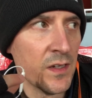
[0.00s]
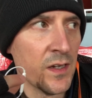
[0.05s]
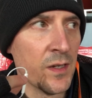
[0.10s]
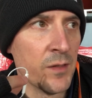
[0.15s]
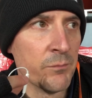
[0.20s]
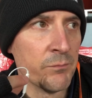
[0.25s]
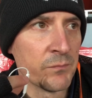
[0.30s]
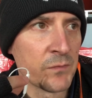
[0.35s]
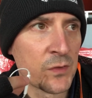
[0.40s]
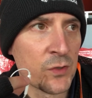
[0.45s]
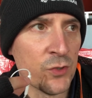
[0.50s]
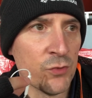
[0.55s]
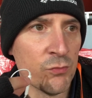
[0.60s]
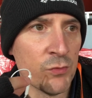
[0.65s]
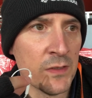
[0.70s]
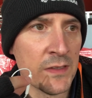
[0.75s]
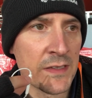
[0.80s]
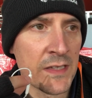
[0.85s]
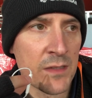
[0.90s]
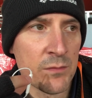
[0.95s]
Couldn't
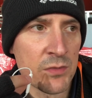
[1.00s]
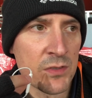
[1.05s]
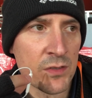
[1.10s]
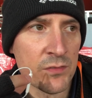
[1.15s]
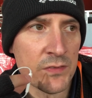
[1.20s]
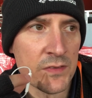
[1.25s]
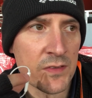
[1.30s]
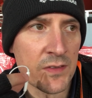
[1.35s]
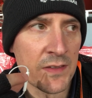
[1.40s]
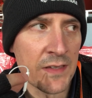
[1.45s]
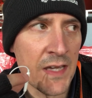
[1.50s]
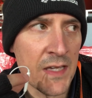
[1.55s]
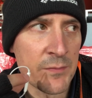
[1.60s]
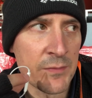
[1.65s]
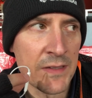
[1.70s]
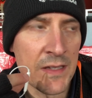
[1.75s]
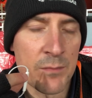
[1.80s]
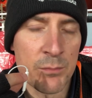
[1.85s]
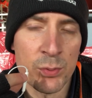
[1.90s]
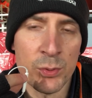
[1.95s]
really get himself into the
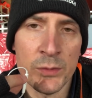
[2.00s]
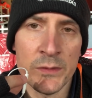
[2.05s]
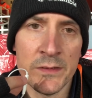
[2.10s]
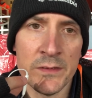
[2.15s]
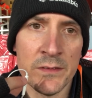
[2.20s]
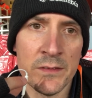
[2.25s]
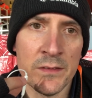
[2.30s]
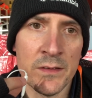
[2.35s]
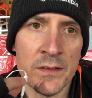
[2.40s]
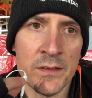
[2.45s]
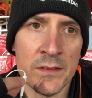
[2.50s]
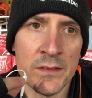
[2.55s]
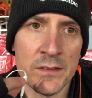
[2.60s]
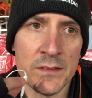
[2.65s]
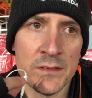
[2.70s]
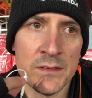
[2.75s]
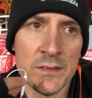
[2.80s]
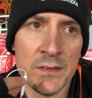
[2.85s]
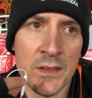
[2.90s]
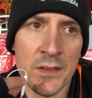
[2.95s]
game at that point, and
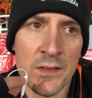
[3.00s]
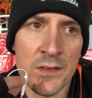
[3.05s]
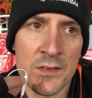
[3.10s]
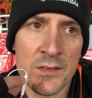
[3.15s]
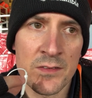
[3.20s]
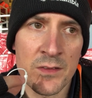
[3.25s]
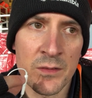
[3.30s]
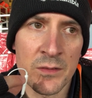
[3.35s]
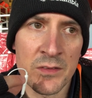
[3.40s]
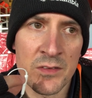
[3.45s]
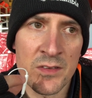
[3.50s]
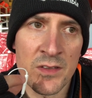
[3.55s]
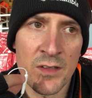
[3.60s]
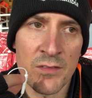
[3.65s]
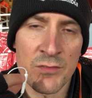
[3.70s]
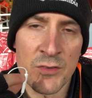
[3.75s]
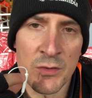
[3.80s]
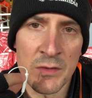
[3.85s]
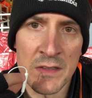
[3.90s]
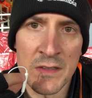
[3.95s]
so it's
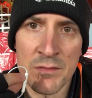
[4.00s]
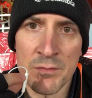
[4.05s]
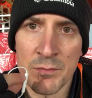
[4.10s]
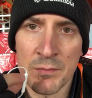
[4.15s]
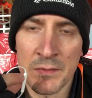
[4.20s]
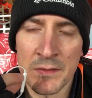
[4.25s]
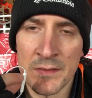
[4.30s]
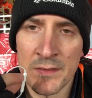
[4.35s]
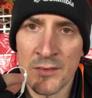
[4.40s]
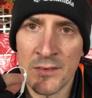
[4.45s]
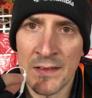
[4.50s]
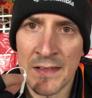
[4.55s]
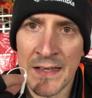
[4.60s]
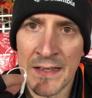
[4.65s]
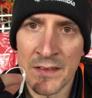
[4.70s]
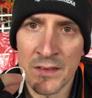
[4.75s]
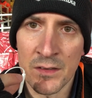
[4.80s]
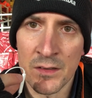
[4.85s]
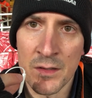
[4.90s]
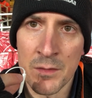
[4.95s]
tough to give
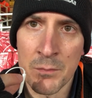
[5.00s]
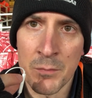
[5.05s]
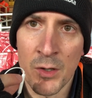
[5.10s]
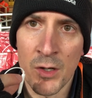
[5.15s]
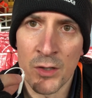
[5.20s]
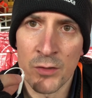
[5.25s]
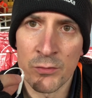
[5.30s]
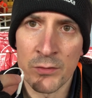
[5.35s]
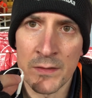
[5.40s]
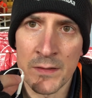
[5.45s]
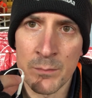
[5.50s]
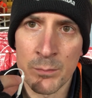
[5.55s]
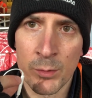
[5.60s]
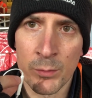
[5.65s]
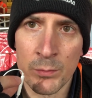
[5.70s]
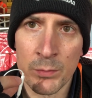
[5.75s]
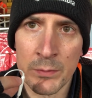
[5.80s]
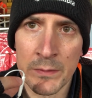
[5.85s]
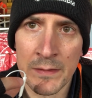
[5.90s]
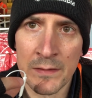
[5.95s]
Laka a mark, really.
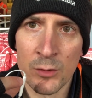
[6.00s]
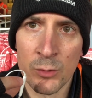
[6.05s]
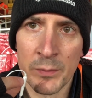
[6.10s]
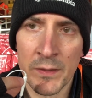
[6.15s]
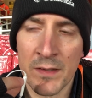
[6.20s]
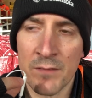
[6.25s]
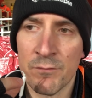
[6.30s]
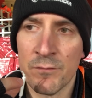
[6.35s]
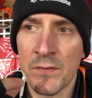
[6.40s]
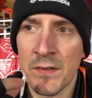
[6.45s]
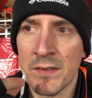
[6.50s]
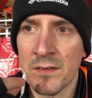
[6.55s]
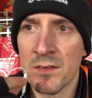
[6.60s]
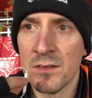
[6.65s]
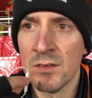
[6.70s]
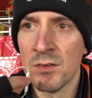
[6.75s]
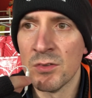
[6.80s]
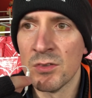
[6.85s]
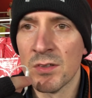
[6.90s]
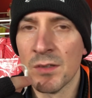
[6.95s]
Probably be a little bit unfair to
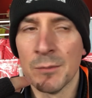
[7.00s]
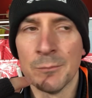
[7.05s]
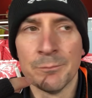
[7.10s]
do so.